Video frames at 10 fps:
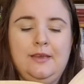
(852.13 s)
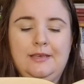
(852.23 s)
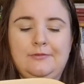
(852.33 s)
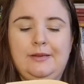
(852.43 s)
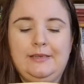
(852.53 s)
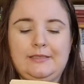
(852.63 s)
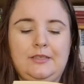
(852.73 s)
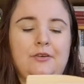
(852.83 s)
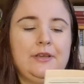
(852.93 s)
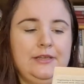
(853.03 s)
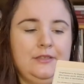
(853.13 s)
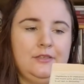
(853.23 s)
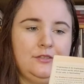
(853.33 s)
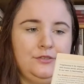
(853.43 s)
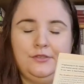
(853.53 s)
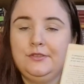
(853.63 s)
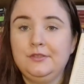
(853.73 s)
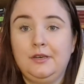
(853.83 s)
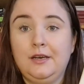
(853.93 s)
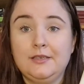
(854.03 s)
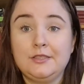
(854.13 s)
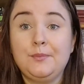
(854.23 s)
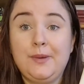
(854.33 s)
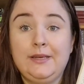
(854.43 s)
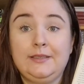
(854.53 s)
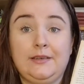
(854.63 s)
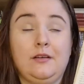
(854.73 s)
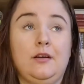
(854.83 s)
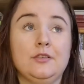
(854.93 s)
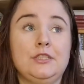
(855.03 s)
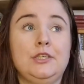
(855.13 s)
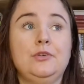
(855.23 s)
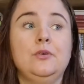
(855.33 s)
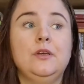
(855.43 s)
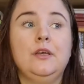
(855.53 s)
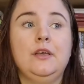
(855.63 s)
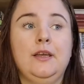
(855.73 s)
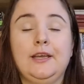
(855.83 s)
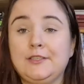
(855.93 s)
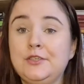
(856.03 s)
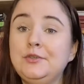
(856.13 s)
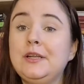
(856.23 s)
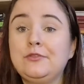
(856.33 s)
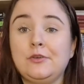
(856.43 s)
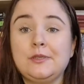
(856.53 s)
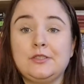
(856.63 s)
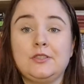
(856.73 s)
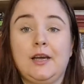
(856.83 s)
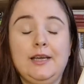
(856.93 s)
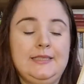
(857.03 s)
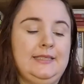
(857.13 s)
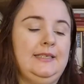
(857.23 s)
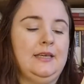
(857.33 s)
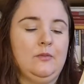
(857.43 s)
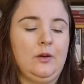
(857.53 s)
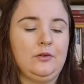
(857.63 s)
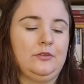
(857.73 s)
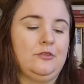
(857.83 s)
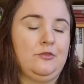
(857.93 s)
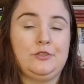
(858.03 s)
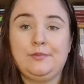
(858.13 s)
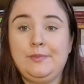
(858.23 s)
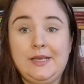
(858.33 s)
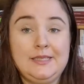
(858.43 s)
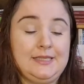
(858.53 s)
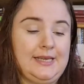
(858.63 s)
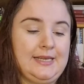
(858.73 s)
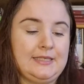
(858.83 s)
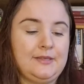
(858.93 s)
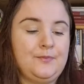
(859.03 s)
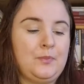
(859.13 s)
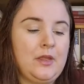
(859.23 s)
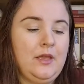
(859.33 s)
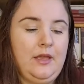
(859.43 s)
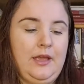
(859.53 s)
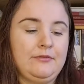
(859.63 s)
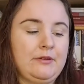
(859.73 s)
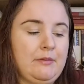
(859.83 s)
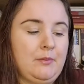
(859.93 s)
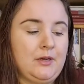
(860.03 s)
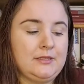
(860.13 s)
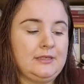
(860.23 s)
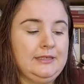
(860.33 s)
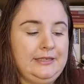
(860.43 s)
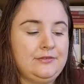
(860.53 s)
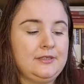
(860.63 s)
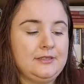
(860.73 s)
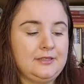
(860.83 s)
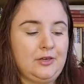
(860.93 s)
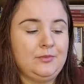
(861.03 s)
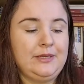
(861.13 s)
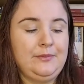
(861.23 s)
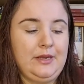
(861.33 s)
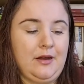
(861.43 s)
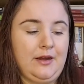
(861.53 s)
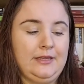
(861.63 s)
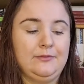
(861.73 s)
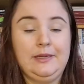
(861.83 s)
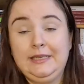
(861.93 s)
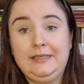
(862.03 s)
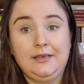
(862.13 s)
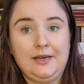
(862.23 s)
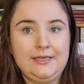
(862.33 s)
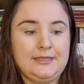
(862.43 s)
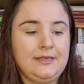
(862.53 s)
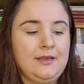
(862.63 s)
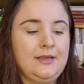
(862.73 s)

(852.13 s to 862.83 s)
is when he is talking to uh, some men that are also excluded from the society, and one of those men says, "Everyone must leave something behind when he dies."